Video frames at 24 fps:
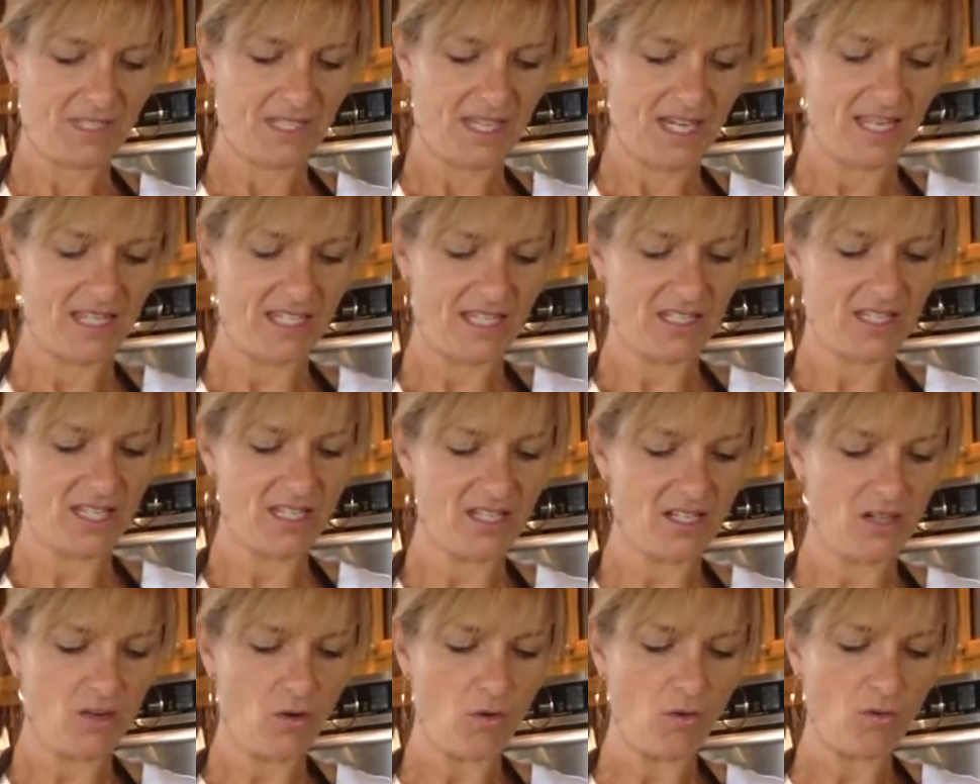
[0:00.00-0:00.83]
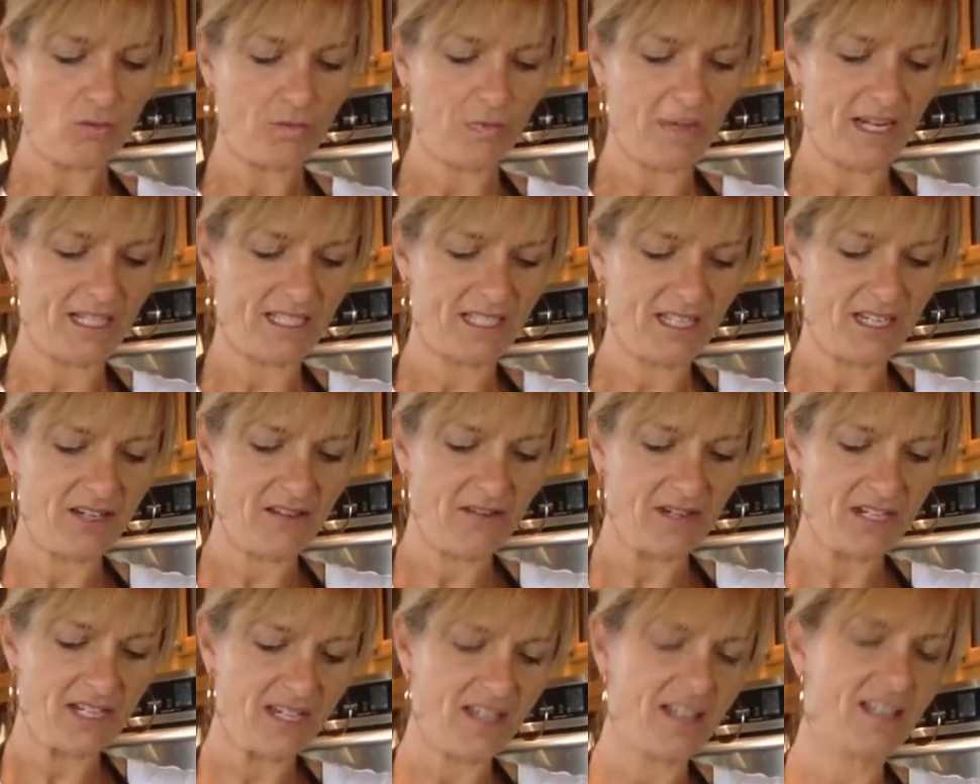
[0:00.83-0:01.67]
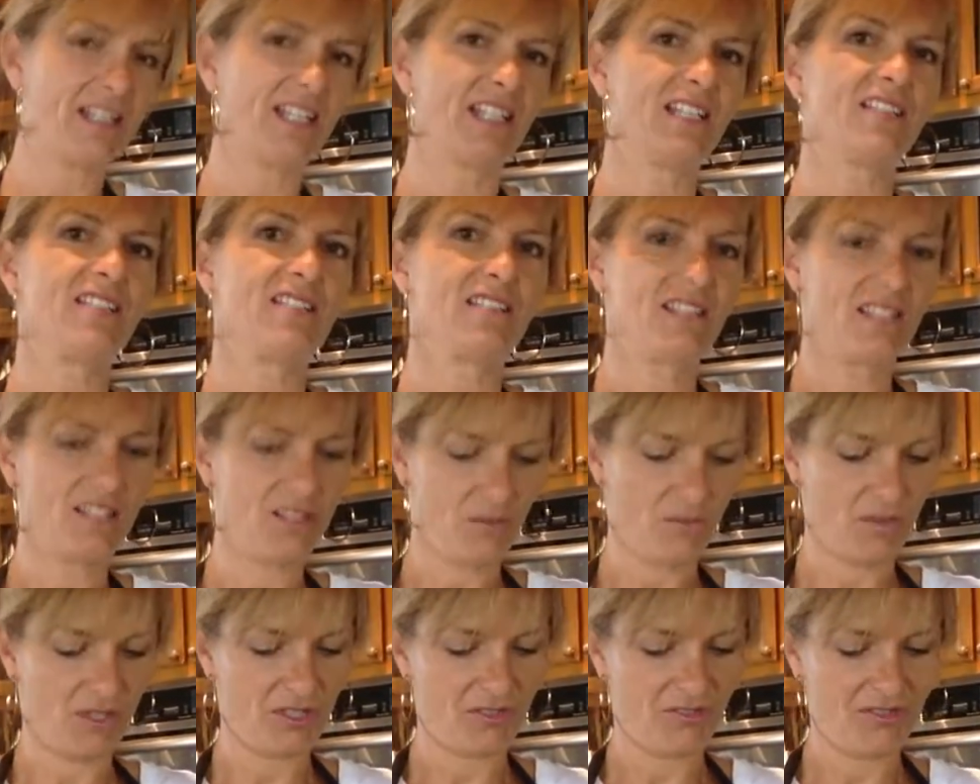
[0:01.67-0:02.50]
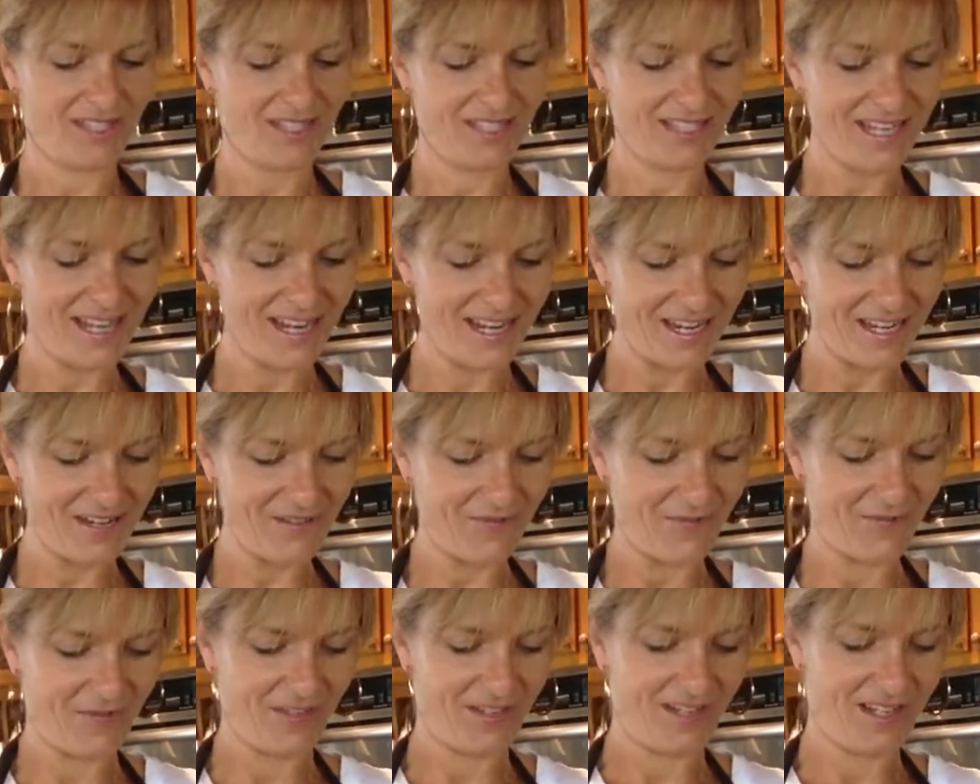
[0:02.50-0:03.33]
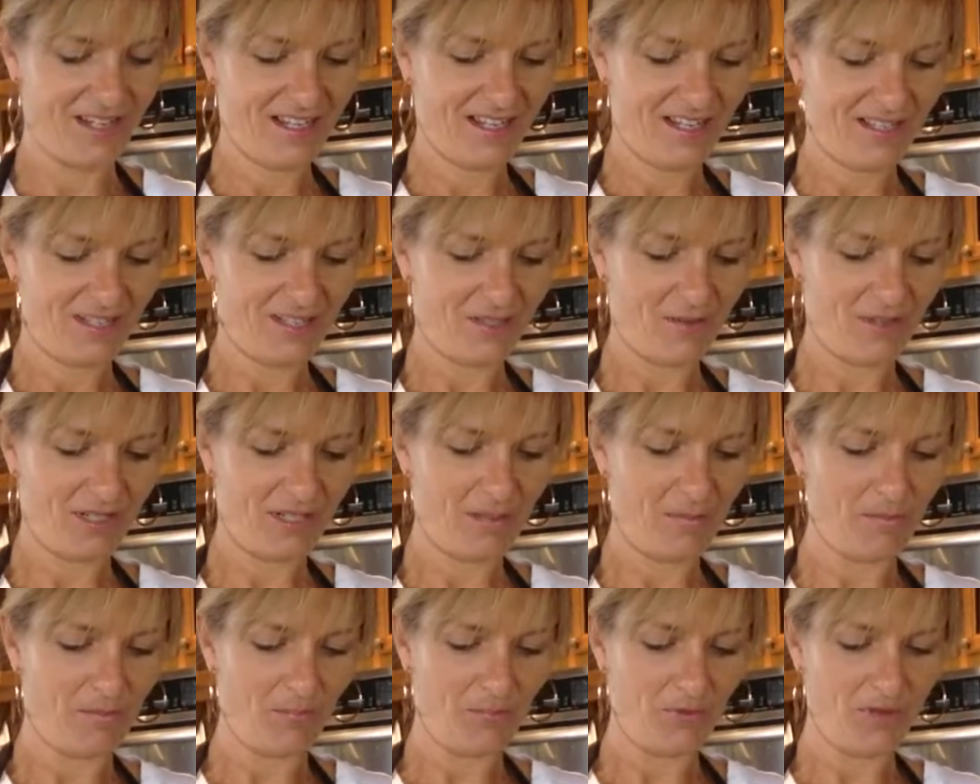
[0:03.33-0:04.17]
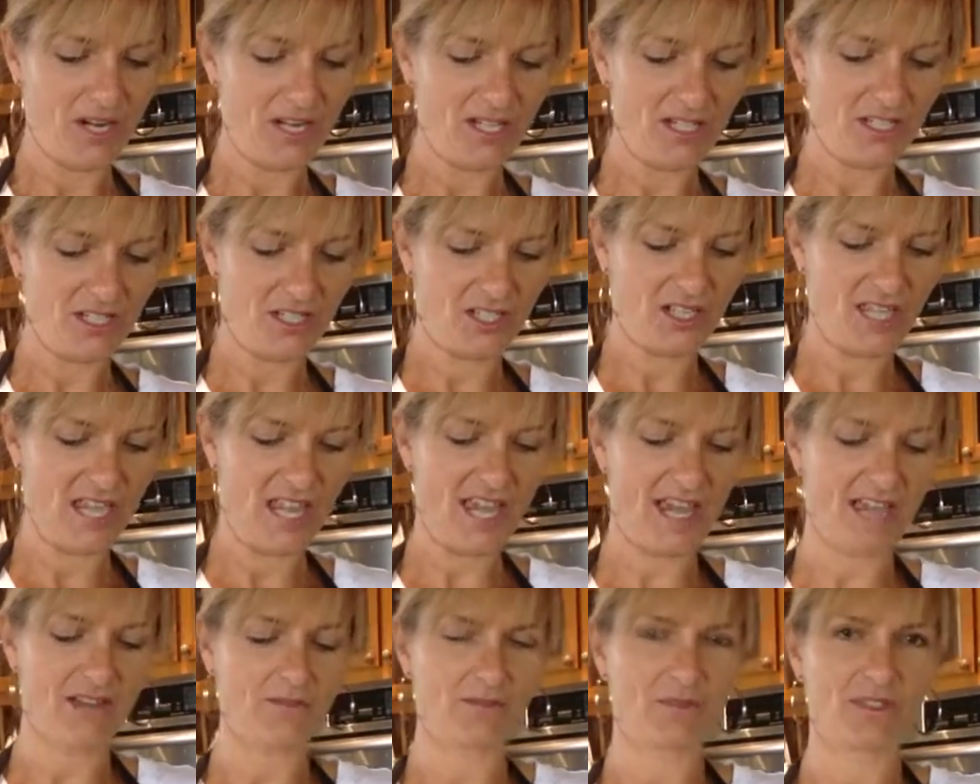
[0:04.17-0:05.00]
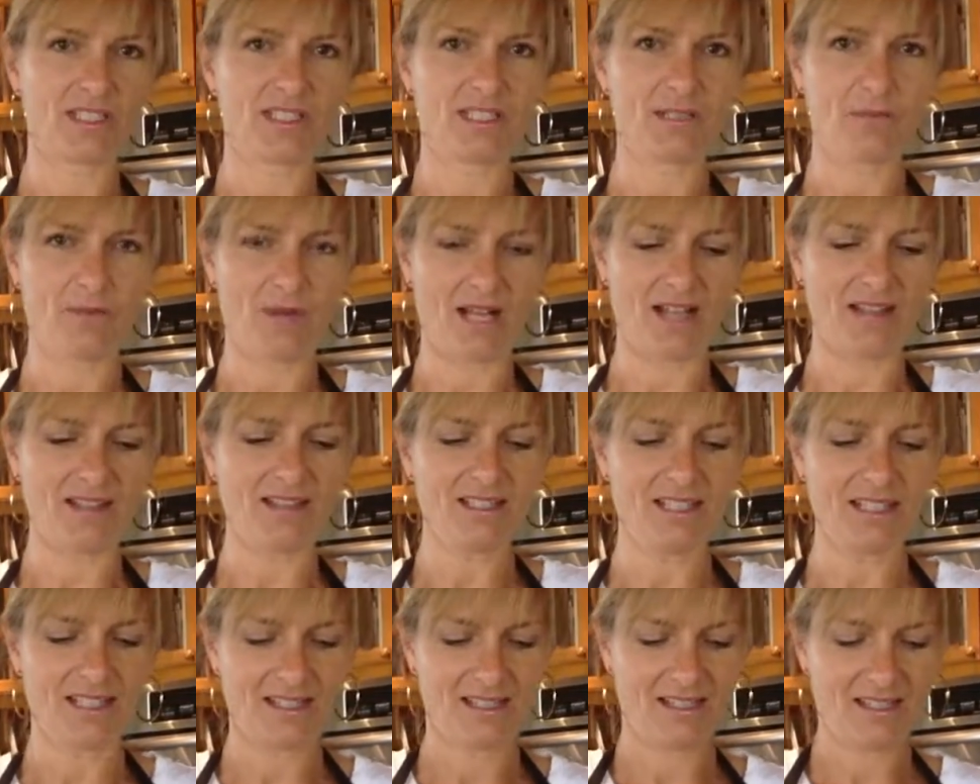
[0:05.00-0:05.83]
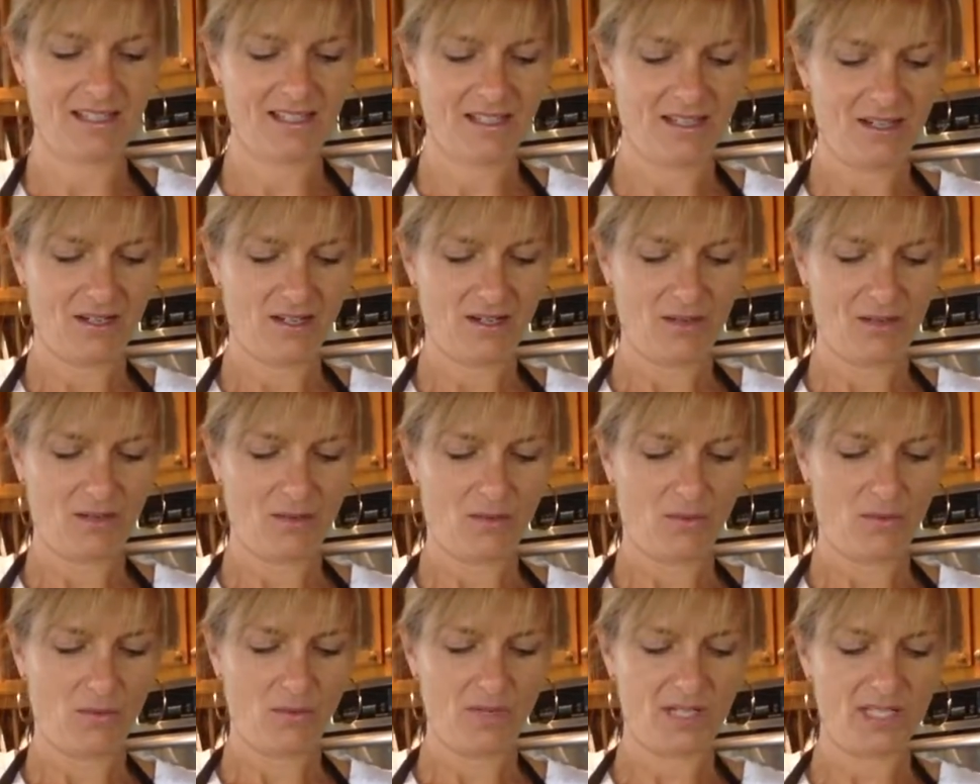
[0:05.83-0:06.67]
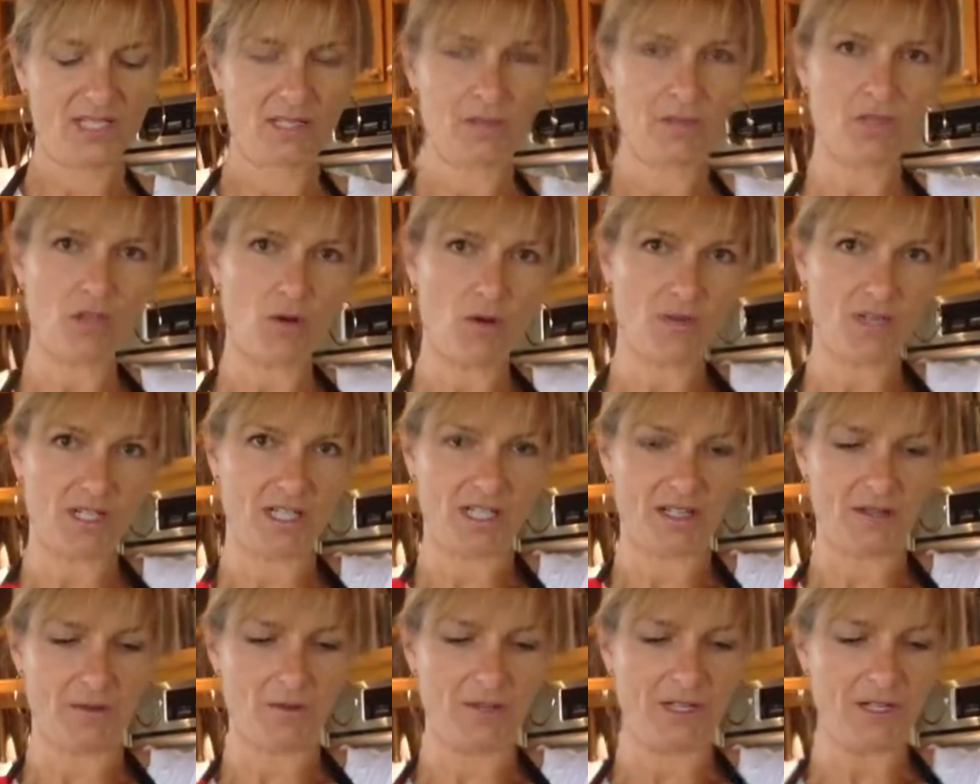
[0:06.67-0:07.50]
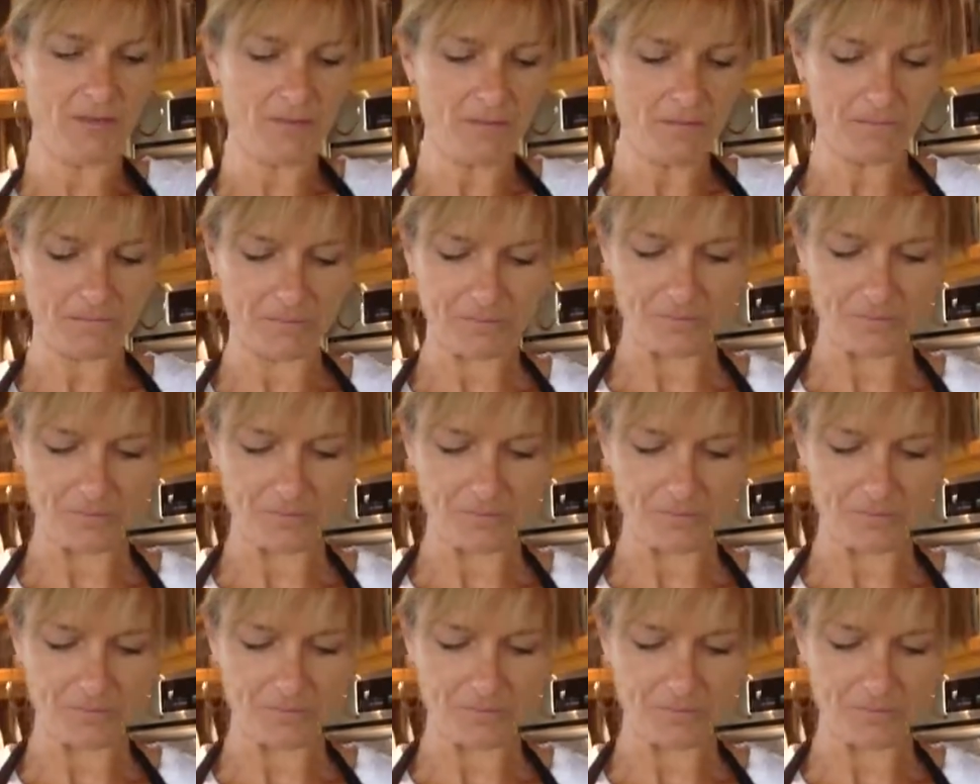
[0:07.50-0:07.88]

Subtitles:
and it doesn't hold bacteria, and it's dishwasher safe. So we're gonna brush that really well with some coconut oil.